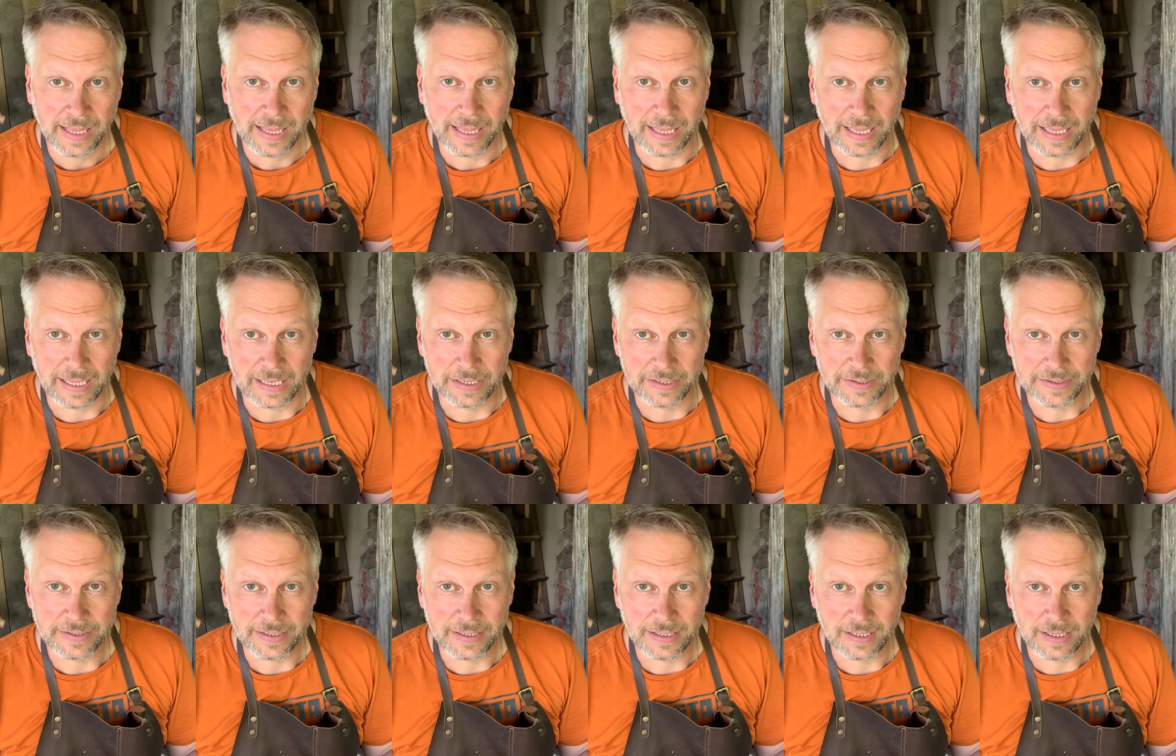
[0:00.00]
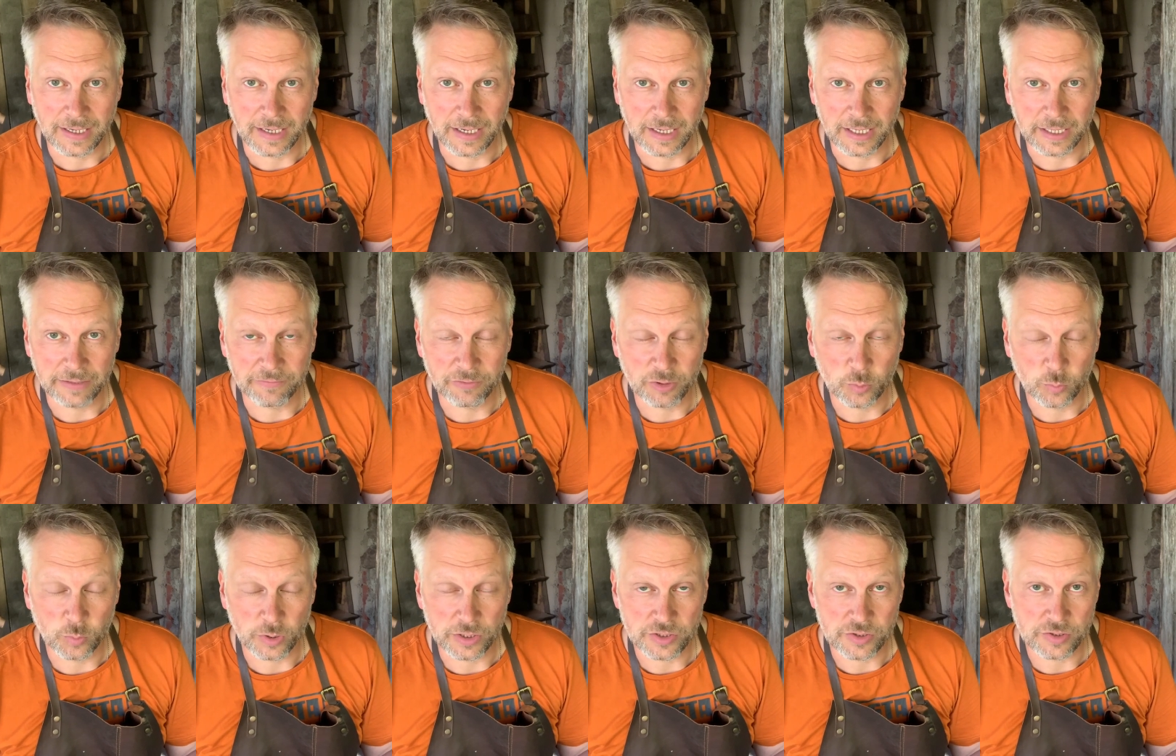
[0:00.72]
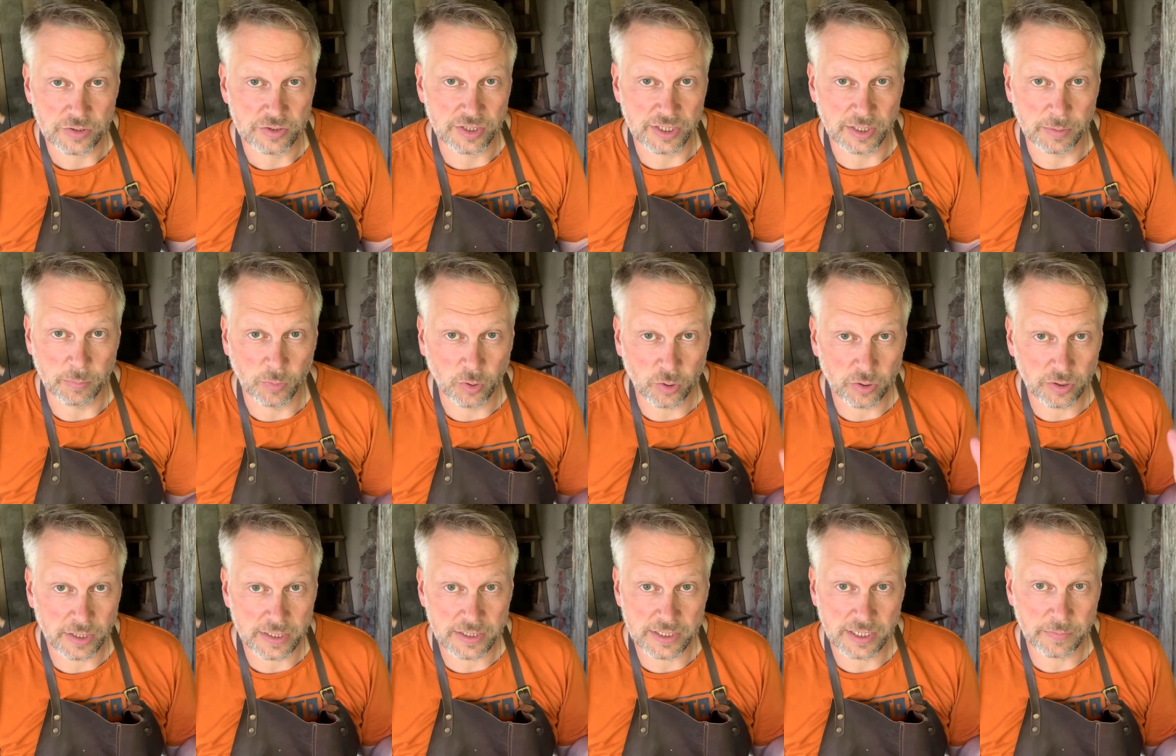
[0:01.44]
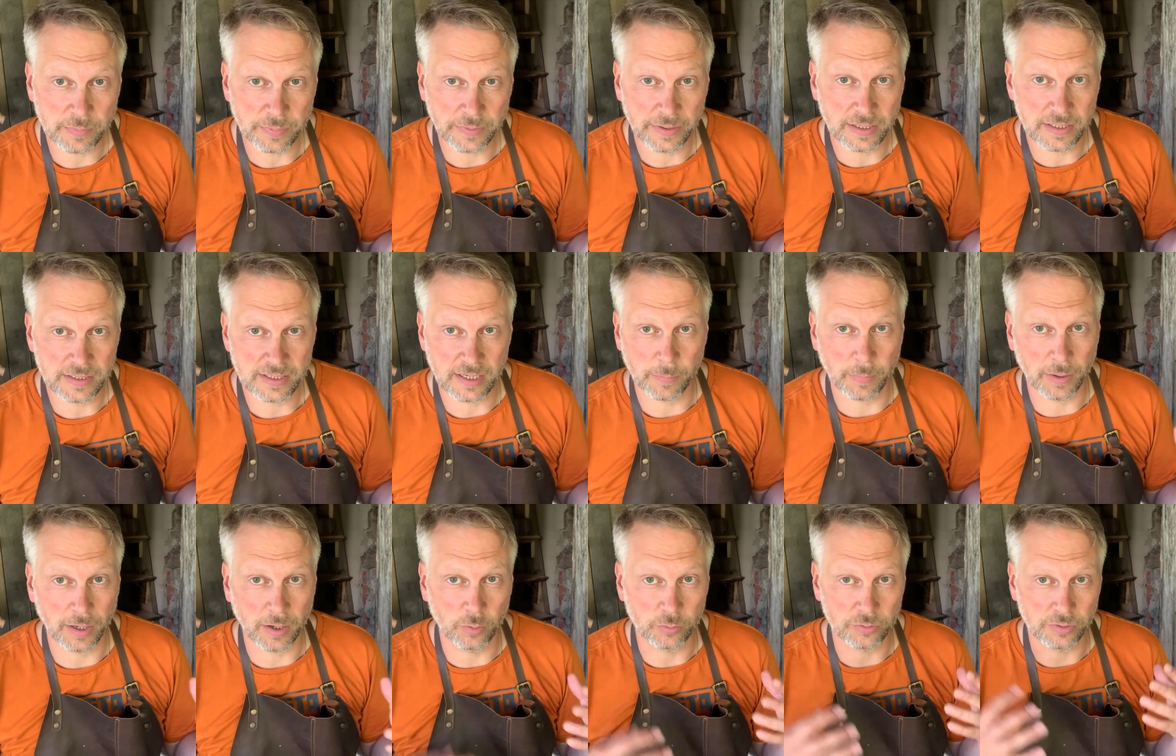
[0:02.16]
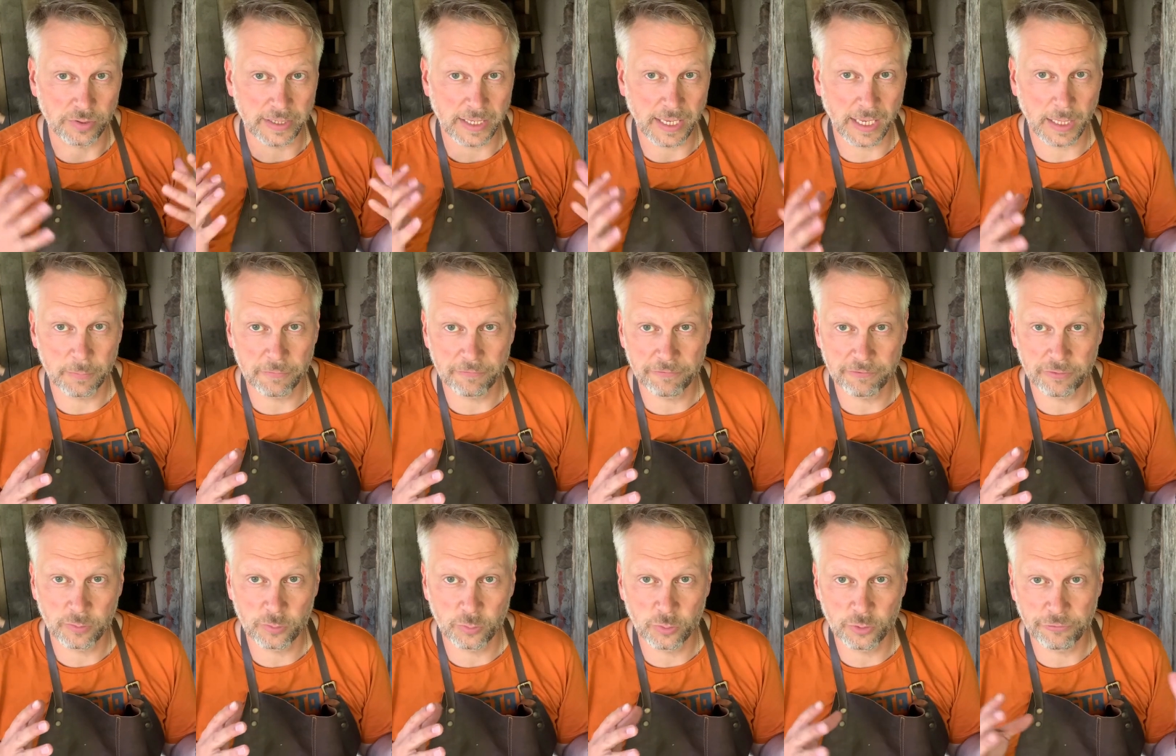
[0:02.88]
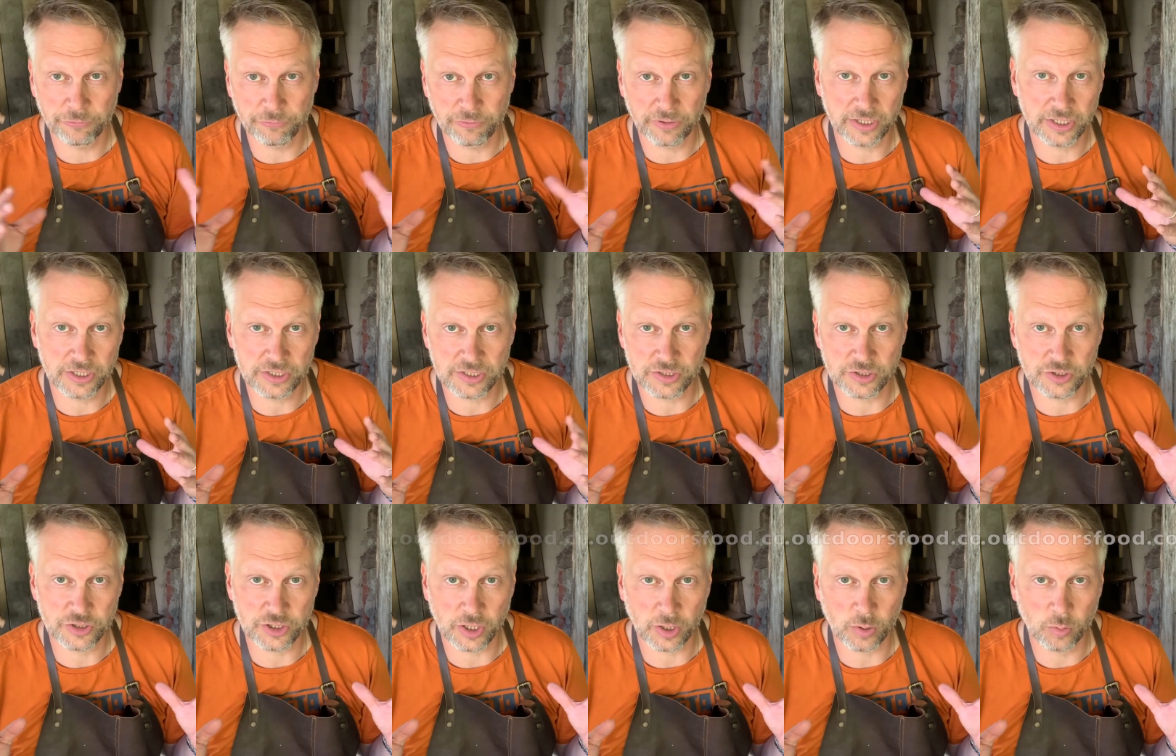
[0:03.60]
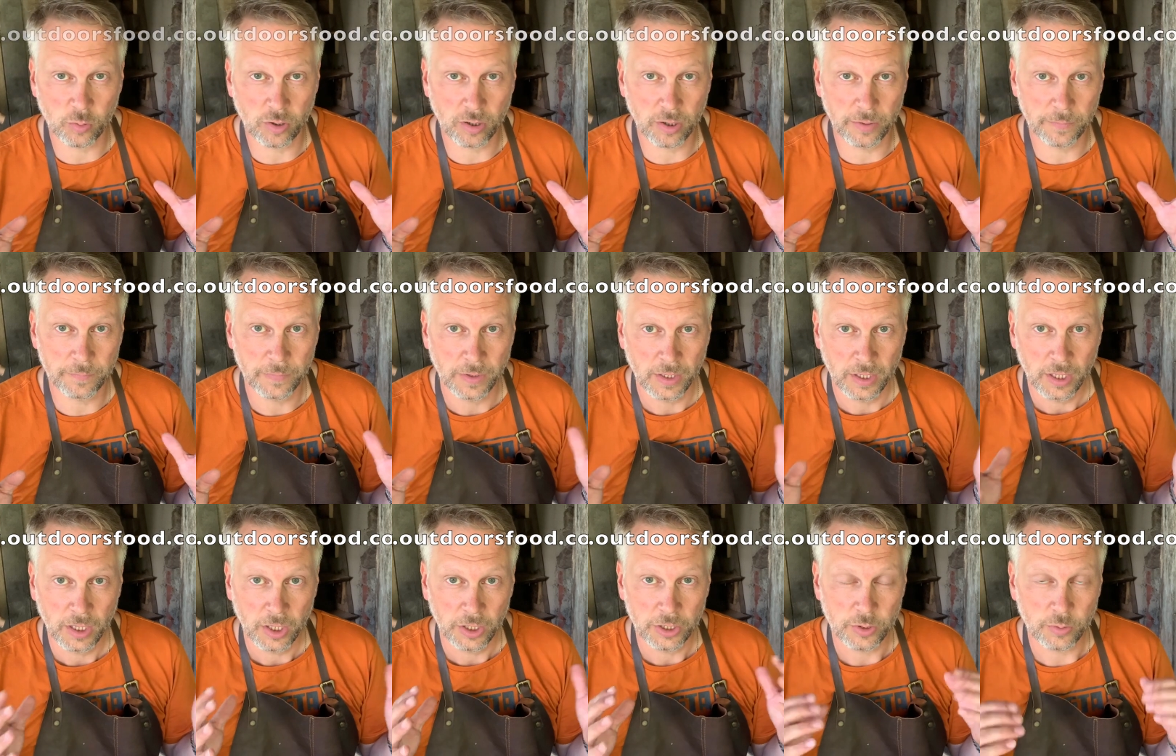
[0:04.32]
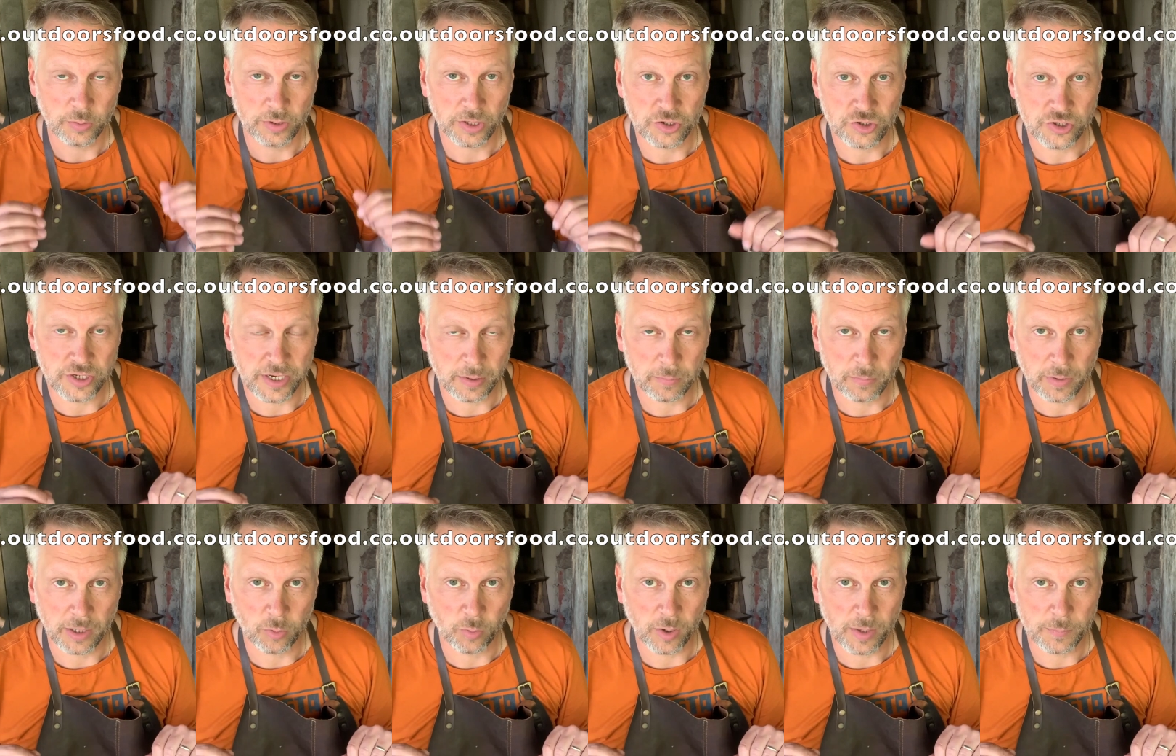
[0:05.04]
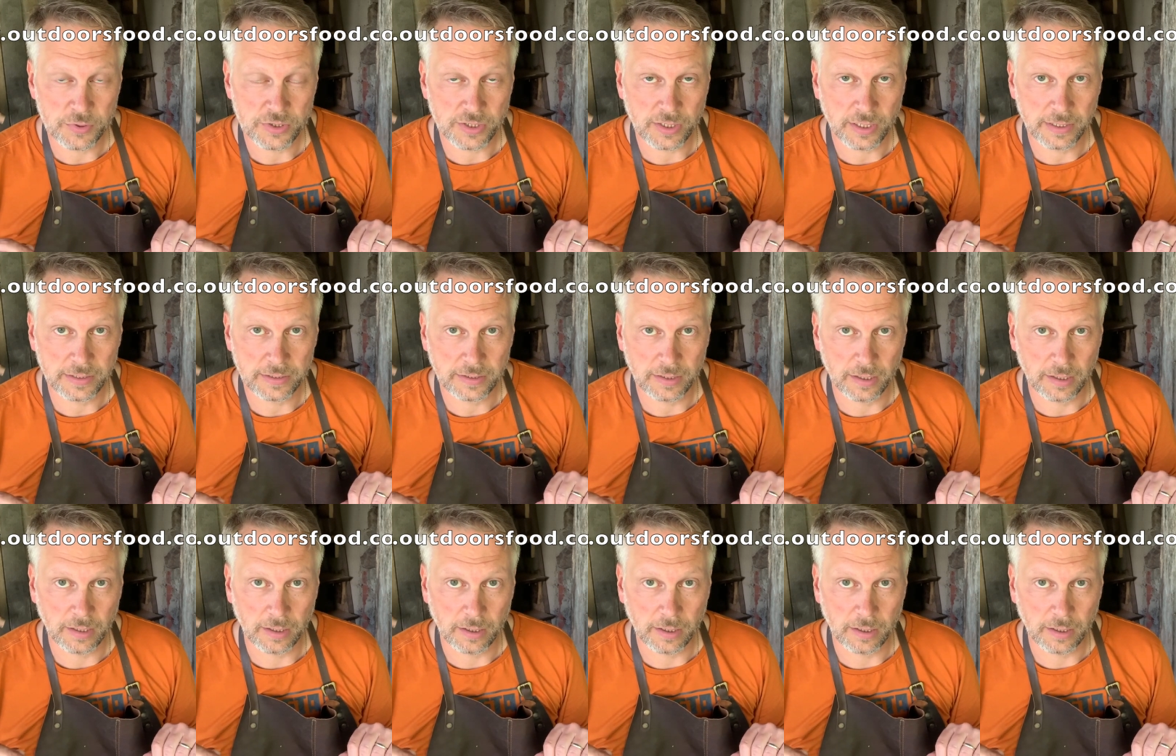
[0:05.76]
And if you want to see more recipes about game food, fish and so on, you can check my website,